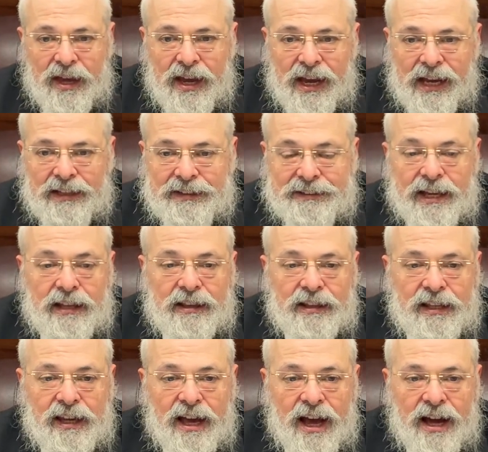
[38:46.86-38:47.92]
and
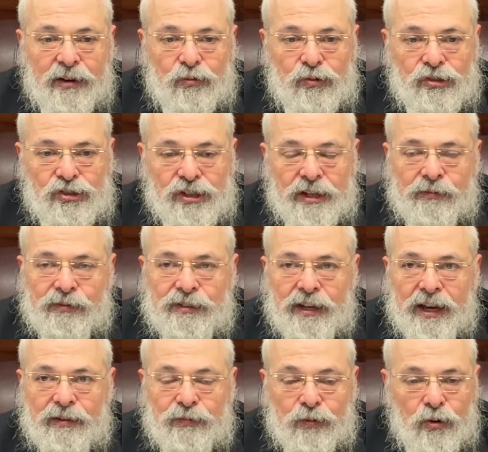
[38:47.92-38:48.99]
suddenly I received
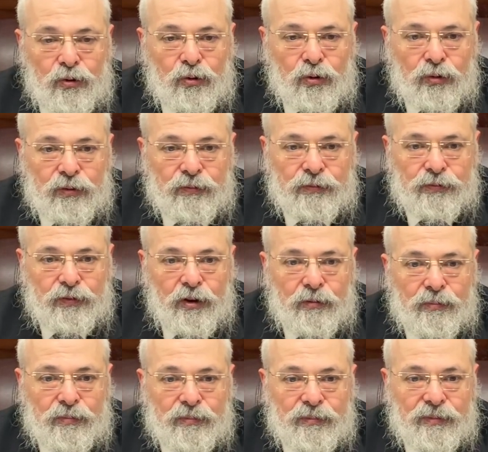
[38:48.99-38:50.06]
a phone call
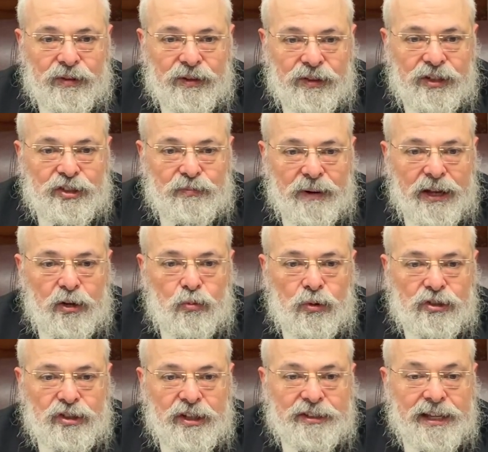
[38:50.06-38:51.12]
from this man who
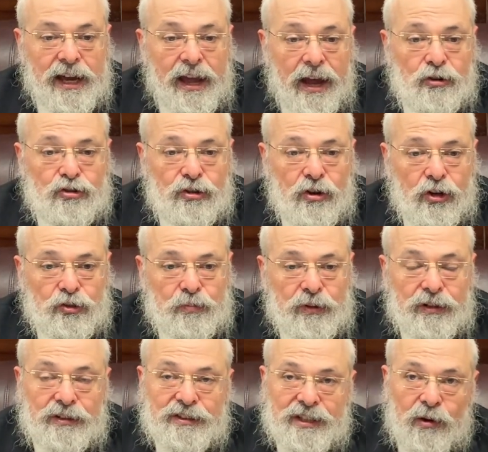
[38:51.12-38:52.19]
was in a psychiatric
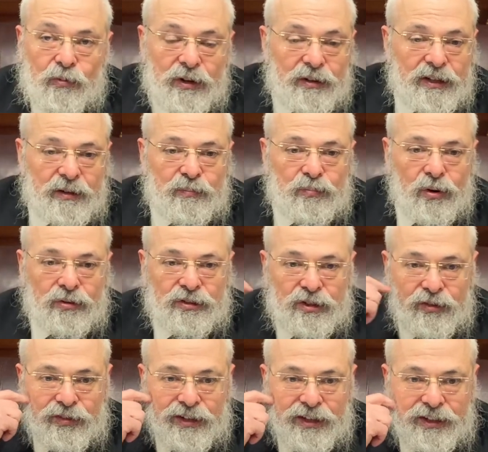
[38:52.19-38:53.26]
hospital somewhere in Bronte
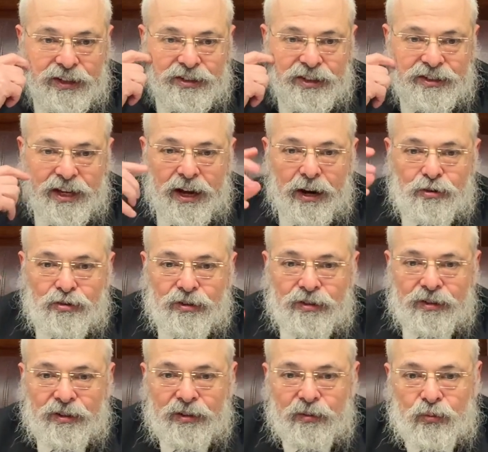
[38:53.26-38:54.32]
over here. There's a psychiatric
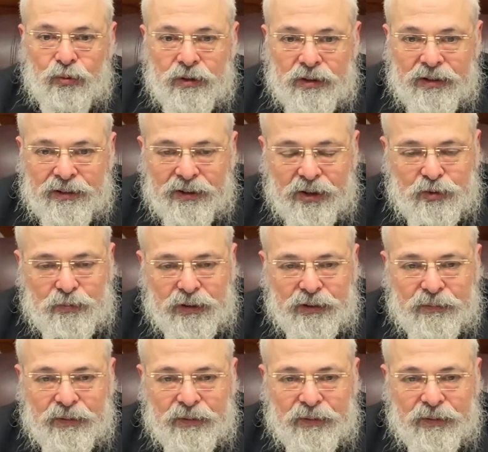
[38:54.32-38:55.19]
hospital.